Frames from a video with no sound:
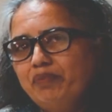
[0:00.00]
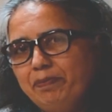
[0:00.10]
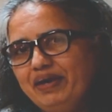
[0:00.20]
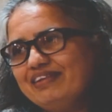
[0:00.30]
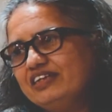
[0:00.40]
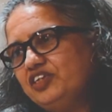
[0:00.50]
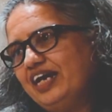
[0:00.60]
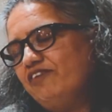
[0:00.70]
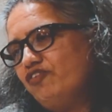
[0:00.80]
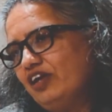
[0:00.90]
So prepare the
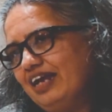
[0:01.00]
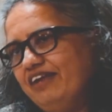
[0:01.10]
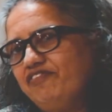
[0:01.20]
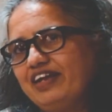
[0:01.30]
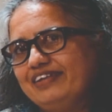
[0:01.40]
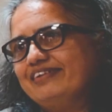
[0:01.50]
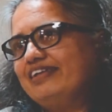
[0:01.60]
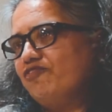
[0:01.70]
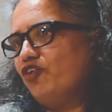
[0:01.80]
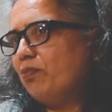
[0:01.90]
child for life
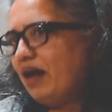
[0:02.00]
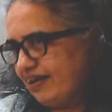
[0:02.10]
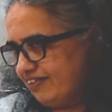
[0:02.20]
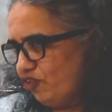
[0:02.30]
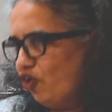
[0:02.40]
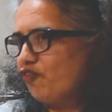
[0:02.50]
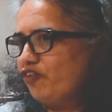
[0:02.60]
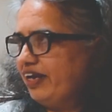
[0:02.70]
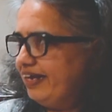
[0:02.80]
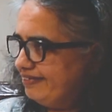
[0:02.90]
rather than for marks
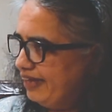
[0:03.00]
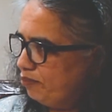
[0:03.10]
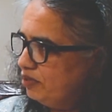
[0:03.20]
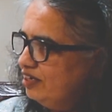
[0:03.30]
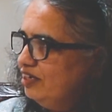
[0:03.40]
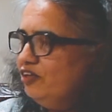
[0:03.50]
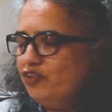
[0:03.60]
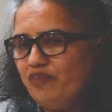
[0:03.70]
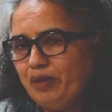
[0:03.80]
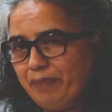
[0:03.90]
or for an exam.
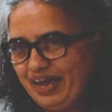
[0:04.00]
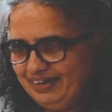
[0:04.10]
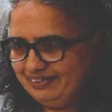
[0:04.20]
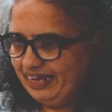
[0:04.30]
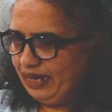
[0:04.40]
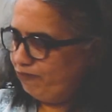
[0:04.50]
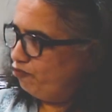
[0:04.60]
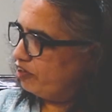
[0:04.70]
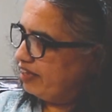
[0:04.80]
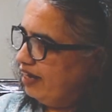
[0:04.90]
So when parents gear
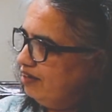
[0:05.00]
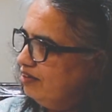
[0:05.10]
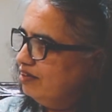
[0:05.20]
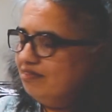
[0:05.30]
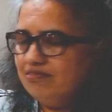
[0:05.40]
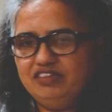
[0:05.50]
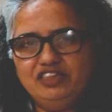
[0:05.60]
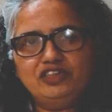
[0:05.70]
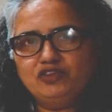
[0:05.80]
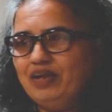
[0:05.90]
up for that,
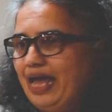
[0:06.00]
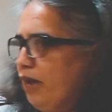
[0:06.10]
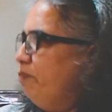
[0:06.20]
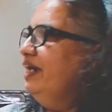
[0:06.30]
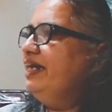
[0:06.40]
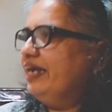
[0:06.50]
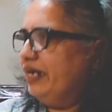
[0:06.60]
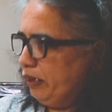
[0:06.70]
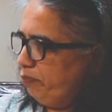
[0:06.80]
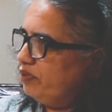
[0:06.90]
teachers will happily
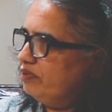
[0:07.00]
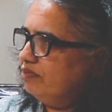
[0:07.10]
take it up.